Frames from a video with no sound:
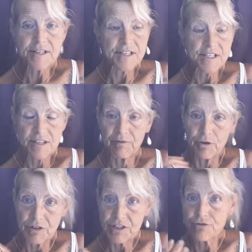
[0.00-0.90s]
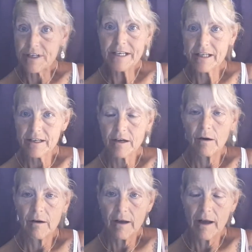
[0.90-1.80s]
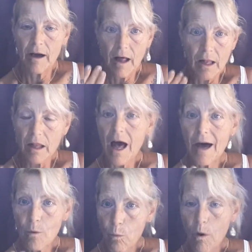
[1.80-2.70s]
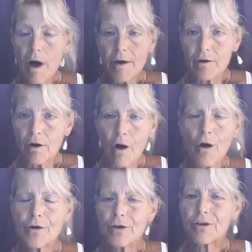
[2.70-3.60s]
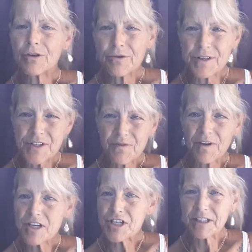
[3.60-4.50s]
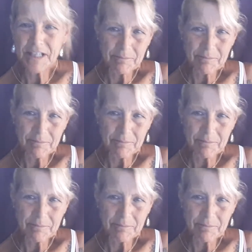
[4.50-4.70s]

is if you drink a lot of water, all you're doing is flushing the